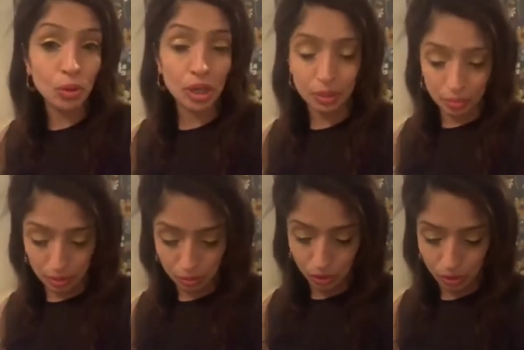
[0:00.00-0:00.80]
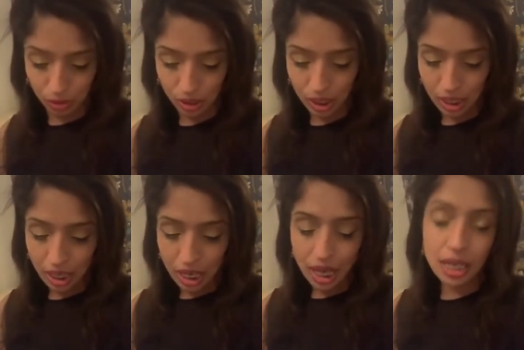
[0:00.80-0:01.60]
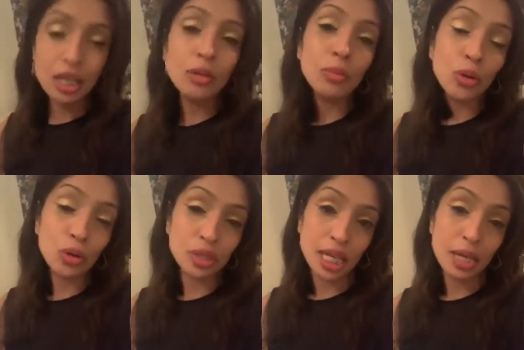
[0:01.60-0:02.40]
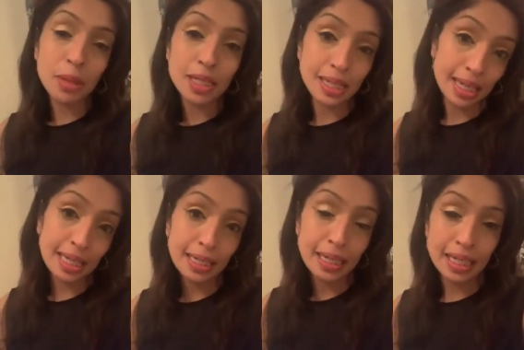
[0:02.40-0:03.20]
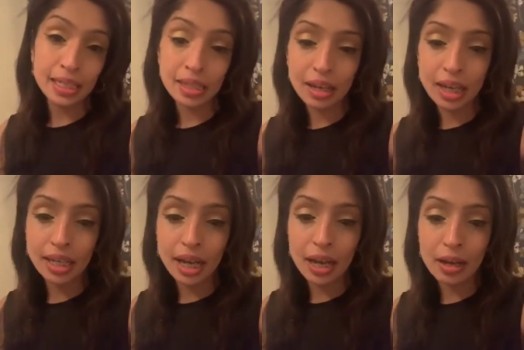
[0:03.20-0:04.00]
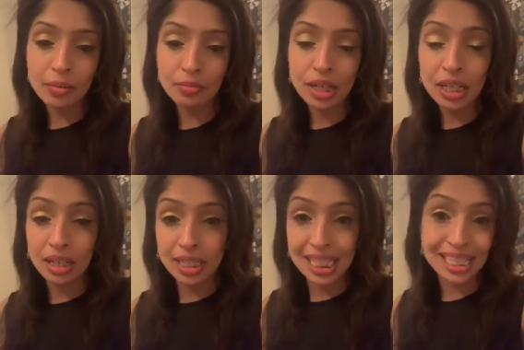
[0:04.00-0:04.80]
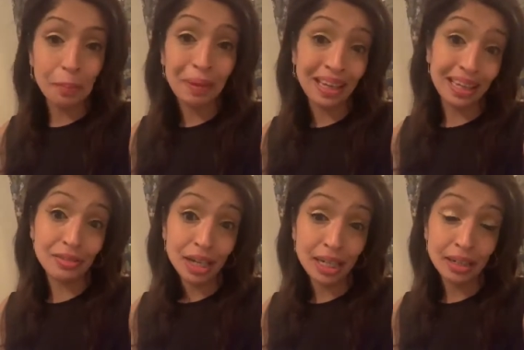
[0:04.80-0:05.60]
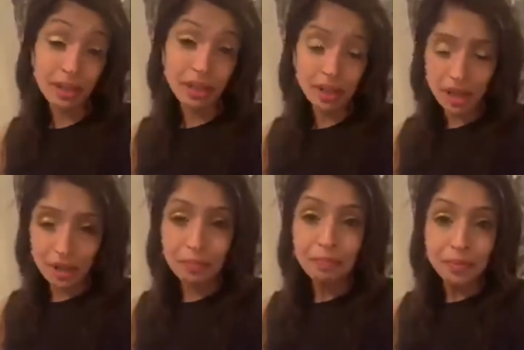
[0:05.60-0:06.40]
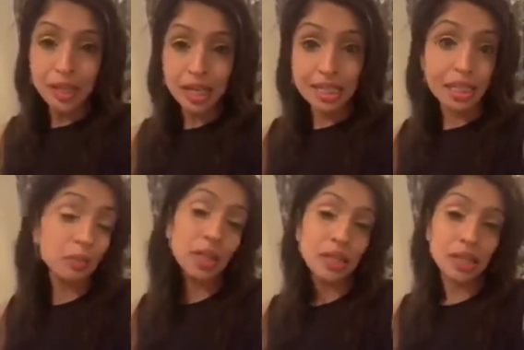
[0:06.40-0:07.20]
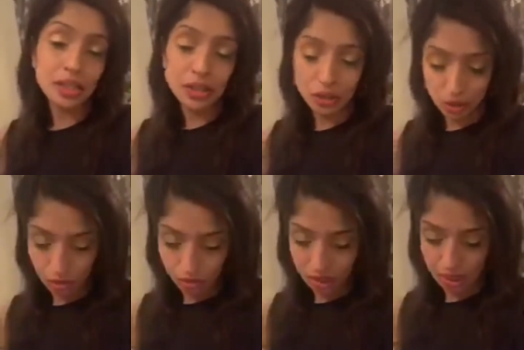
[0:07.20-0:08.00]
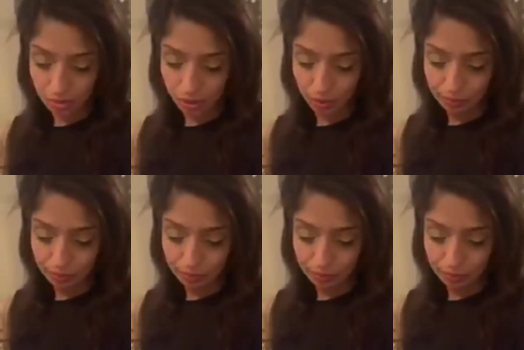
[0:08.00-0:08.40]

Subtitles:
and a bit more. A little more day by day until I disappeared, right? I disappeared. I didn't know who I was anymore.